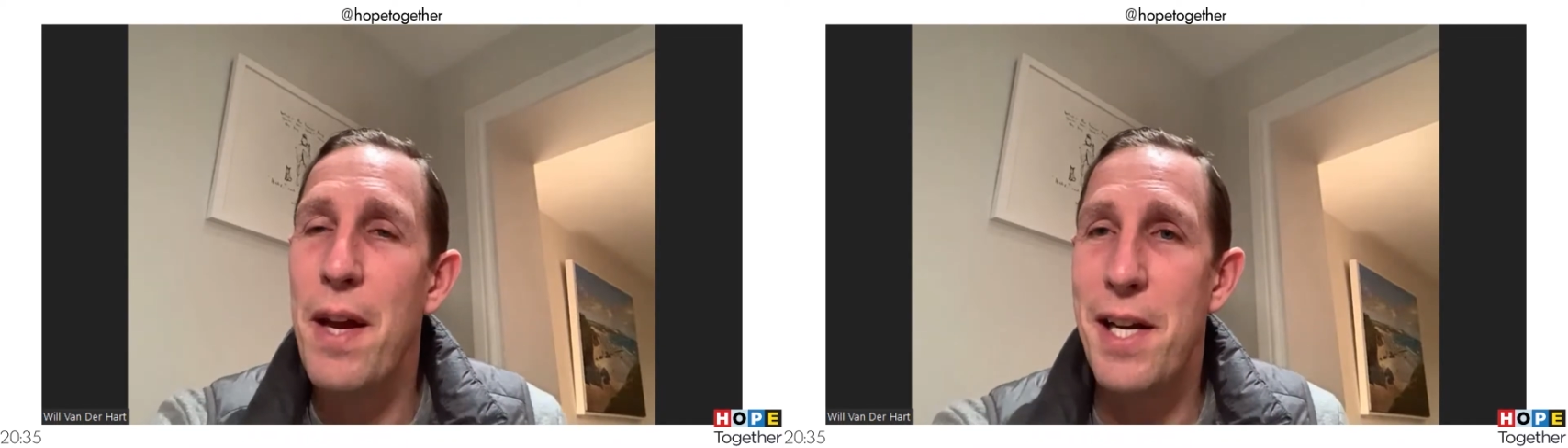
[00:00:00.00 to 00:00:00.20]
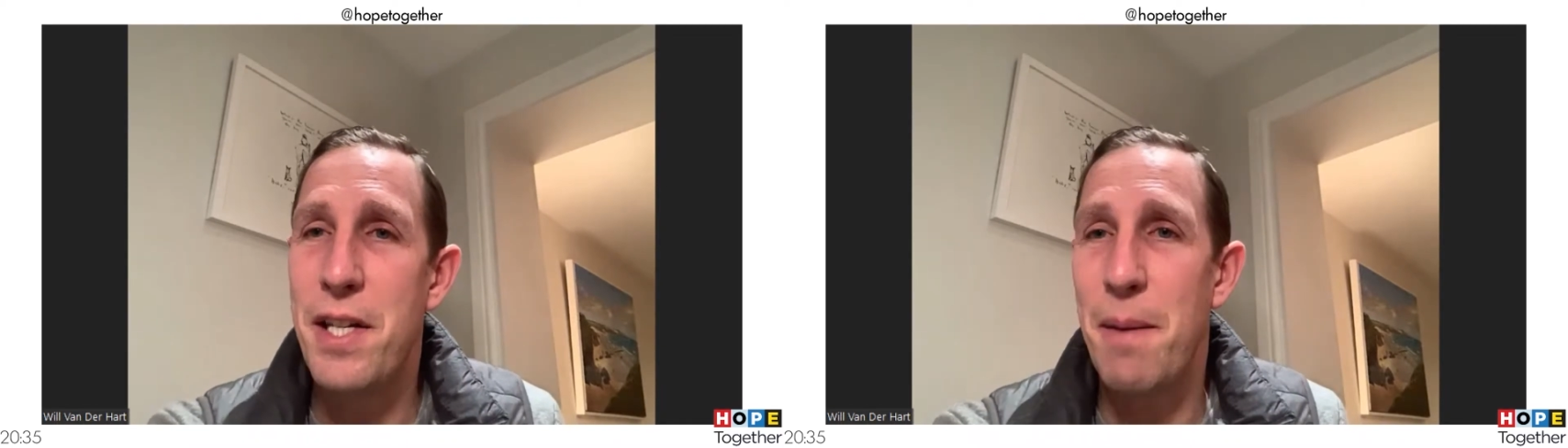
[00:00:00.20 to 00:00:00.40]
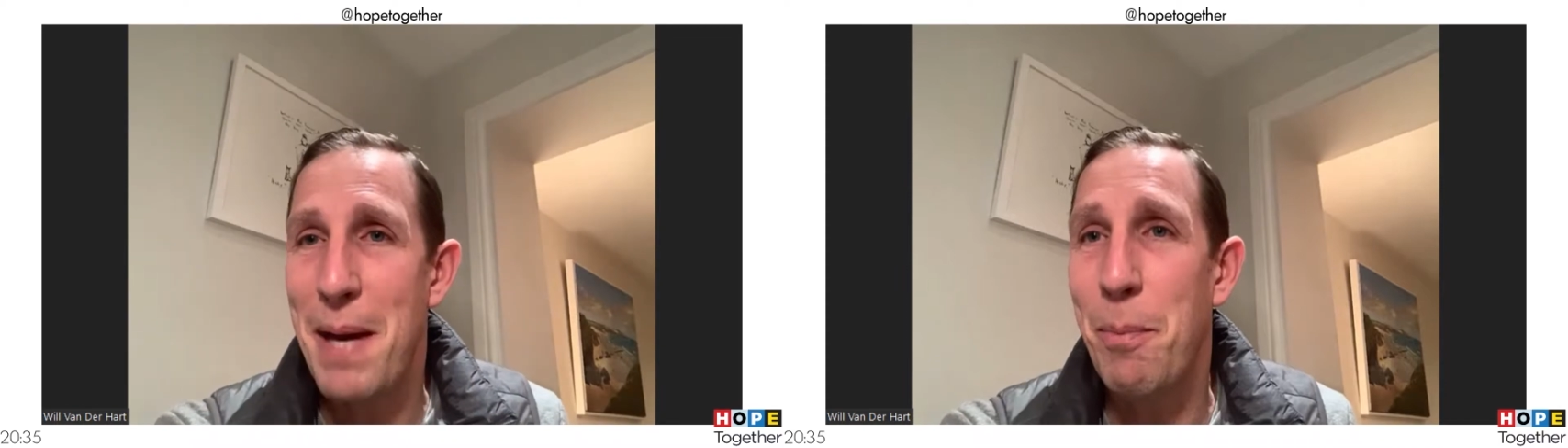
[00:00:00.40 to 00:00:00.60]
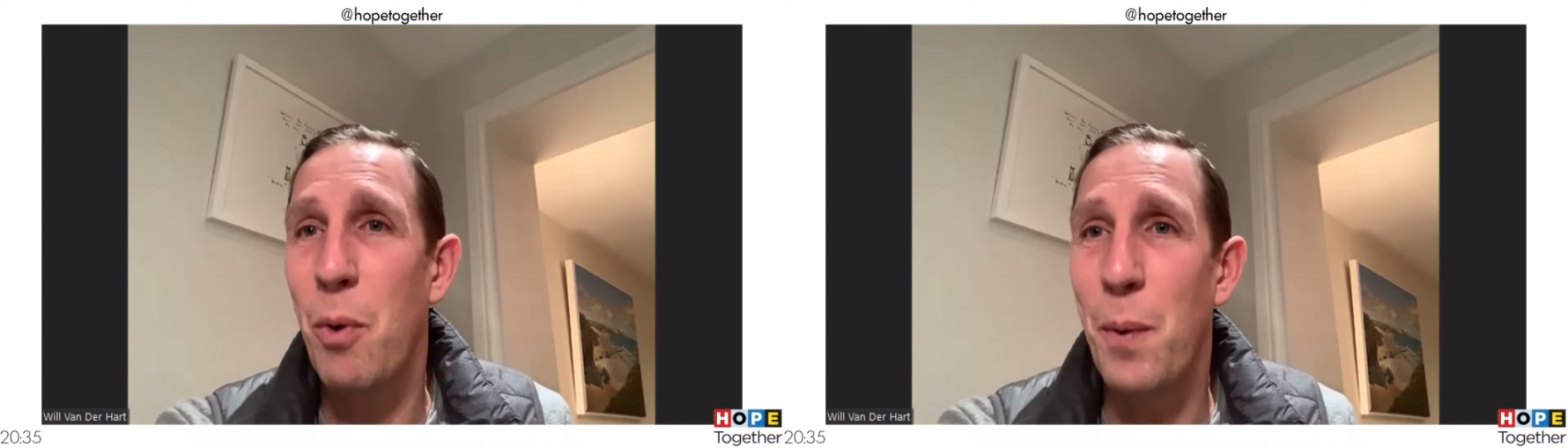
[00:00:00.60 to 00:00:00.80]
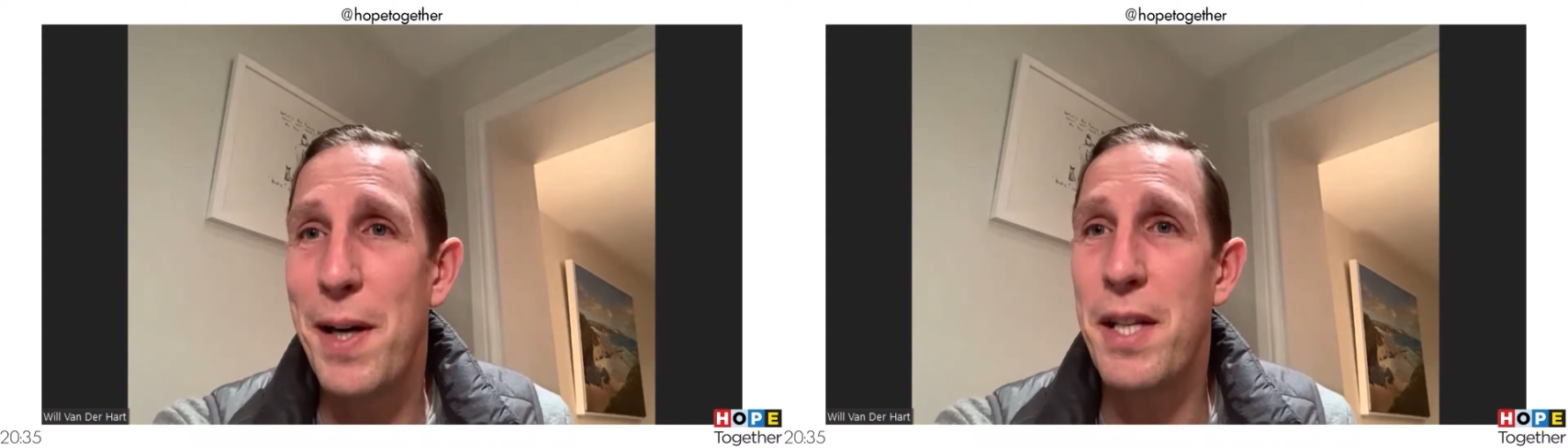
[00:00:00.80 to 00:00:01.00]
is that people
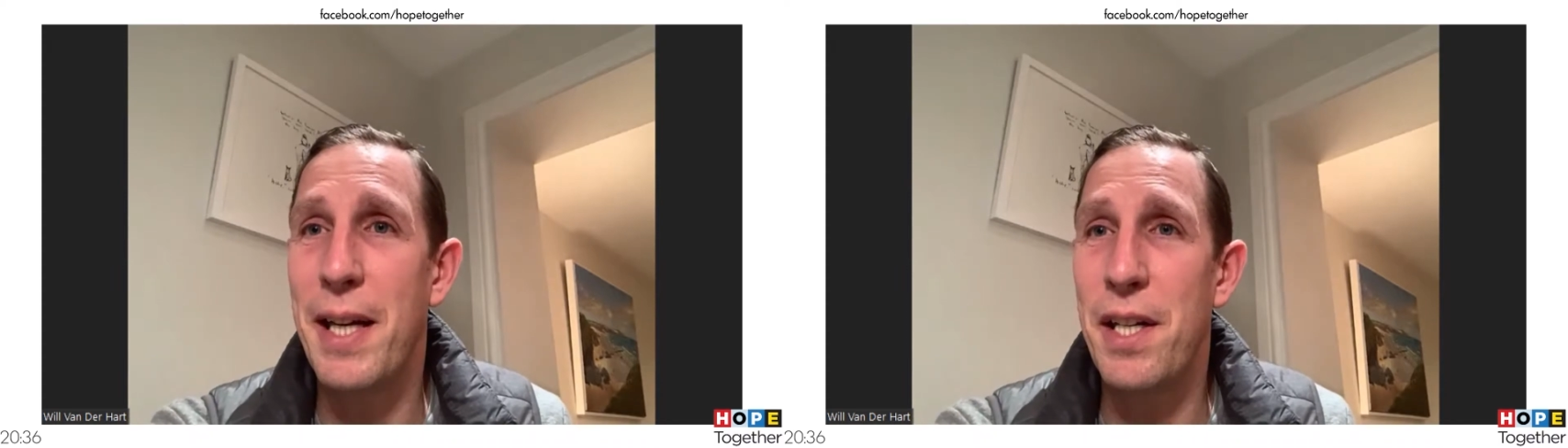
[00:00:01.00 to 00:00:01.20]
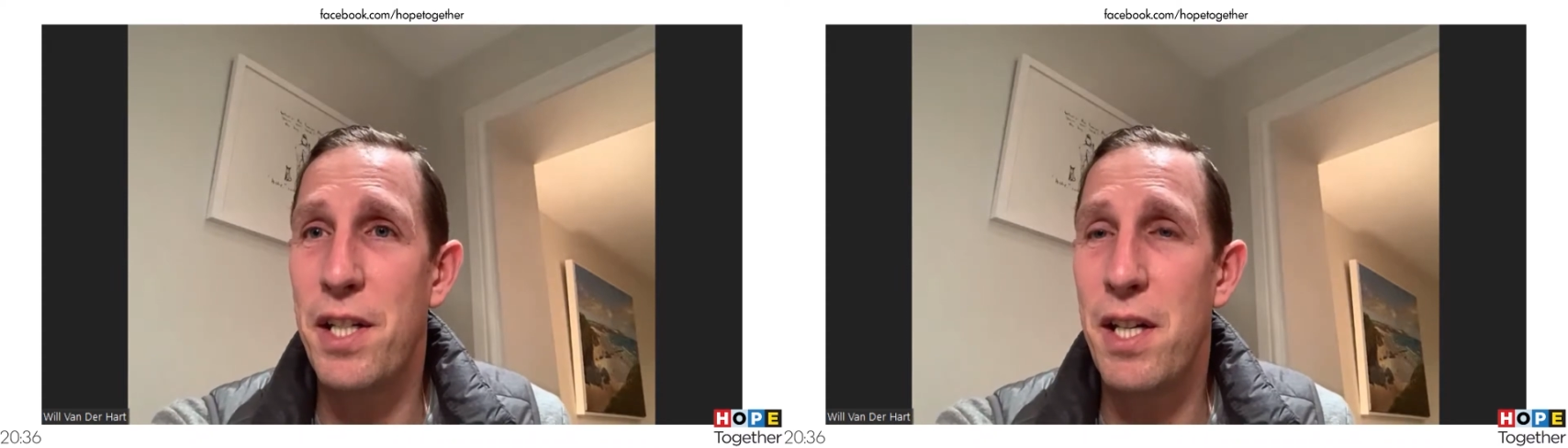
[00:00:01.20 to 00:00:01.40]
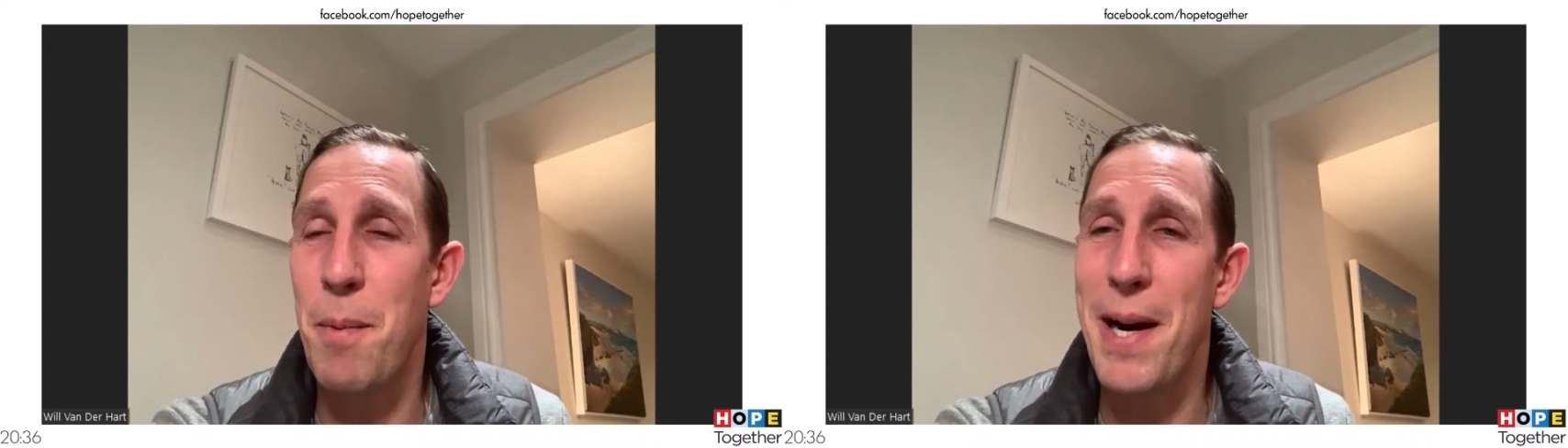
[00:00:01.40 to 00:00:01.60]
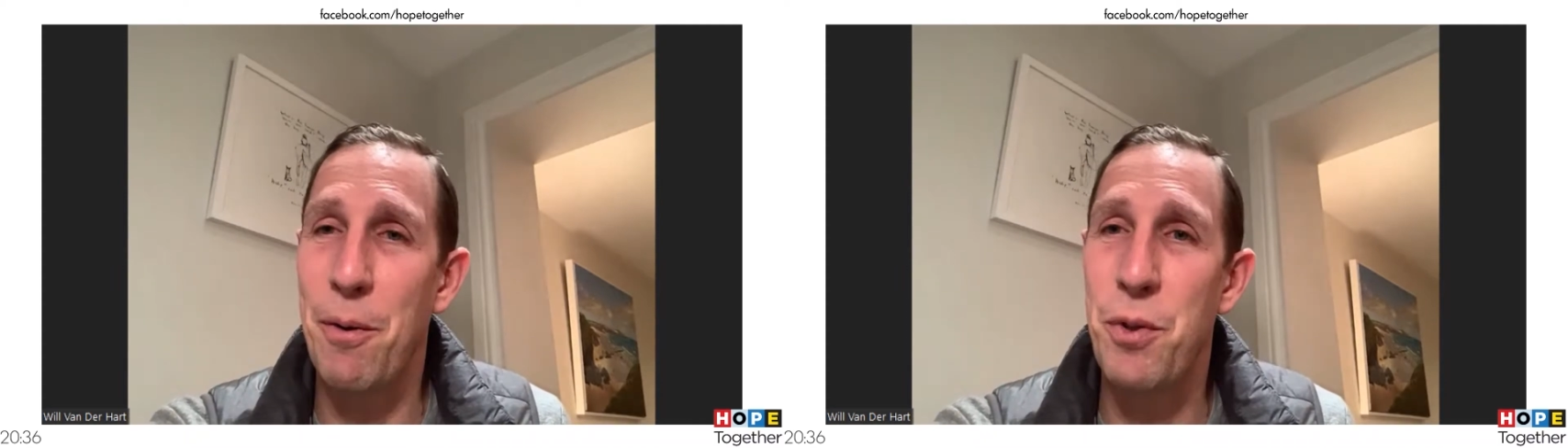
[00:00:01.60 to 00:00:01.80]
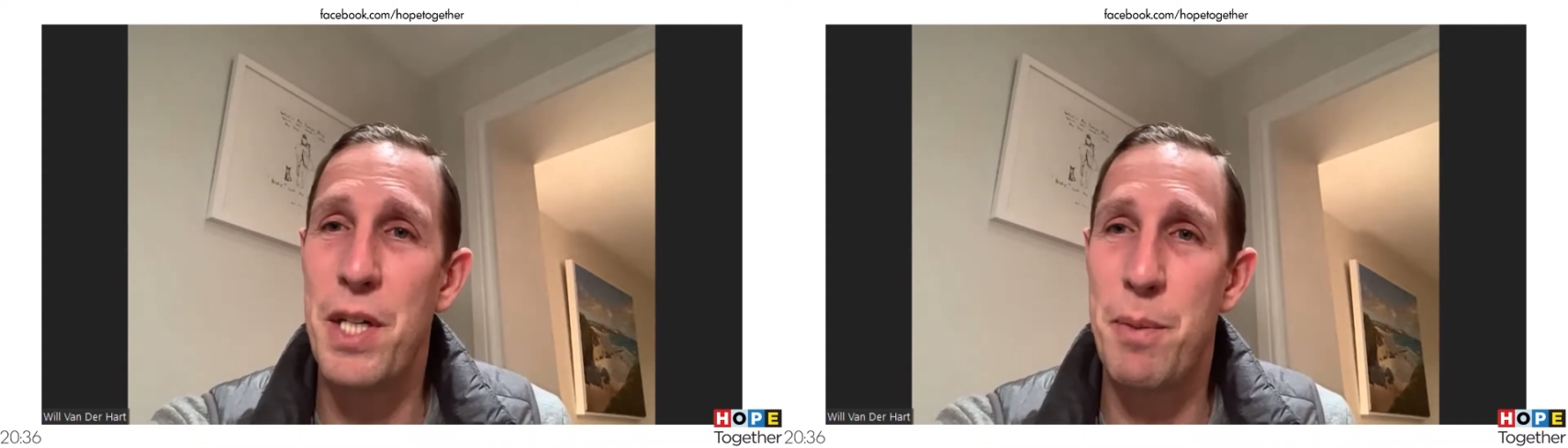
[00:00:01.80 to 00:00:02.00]
always think it's someone
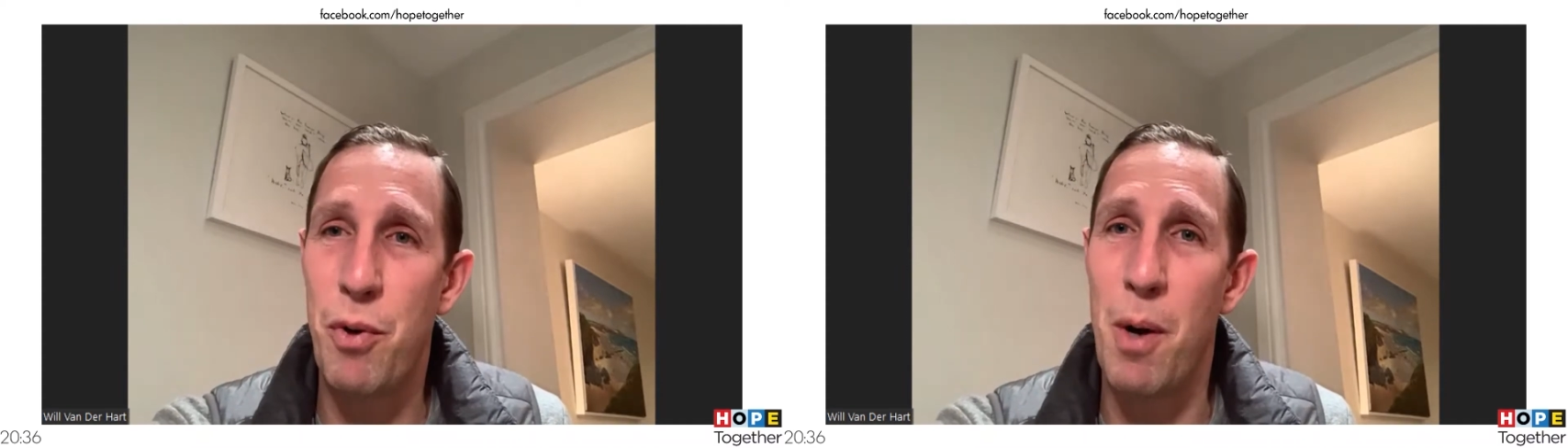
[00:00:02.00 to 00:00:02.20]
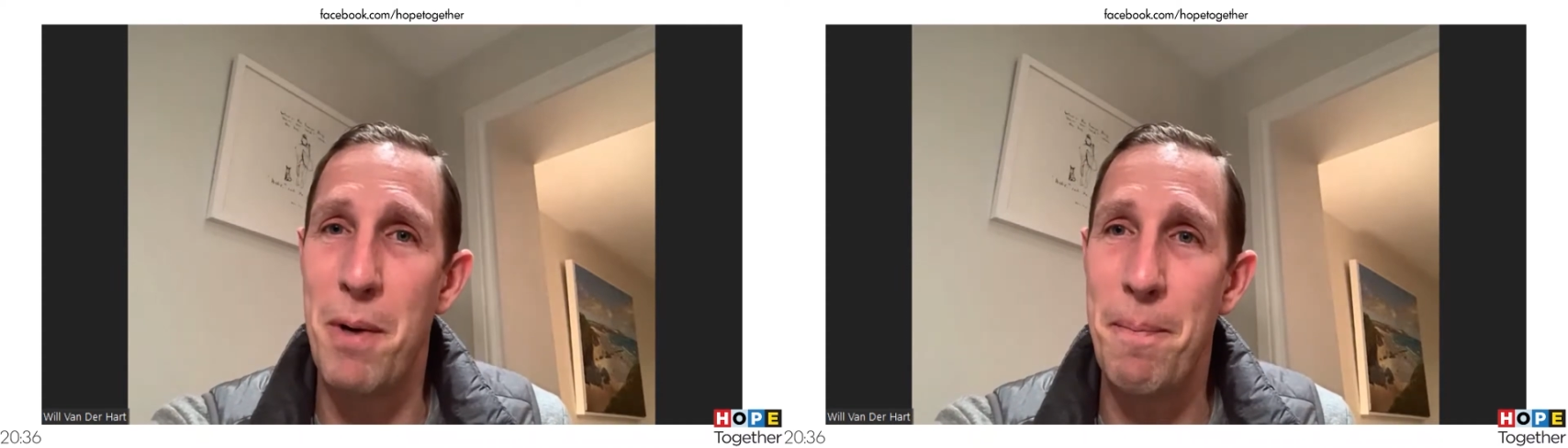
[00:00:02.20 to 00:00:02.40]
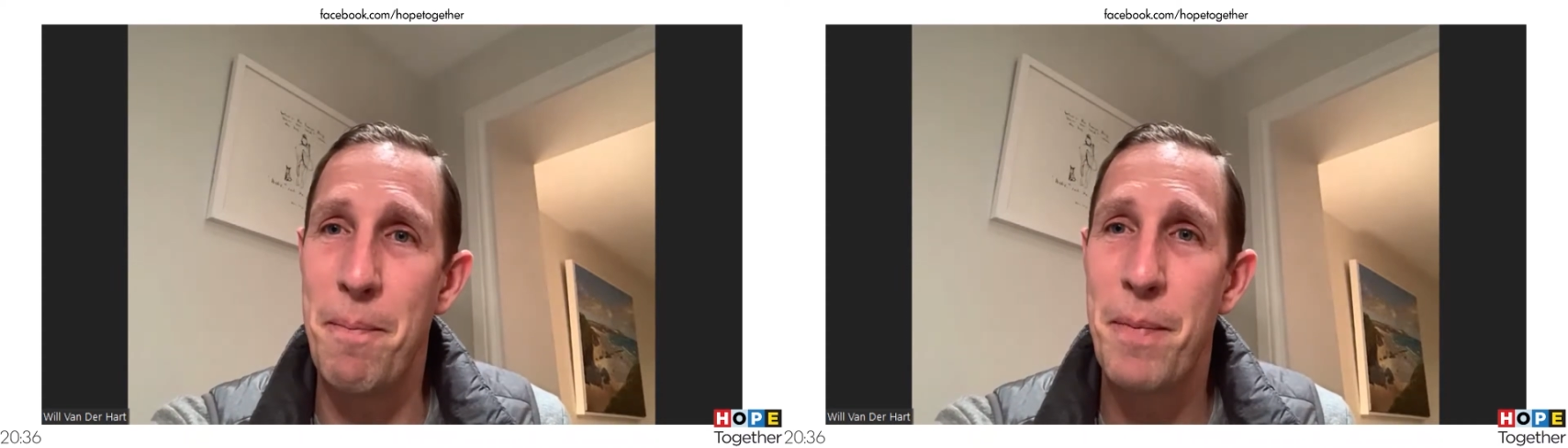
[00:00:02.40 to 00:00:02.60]
else's problem.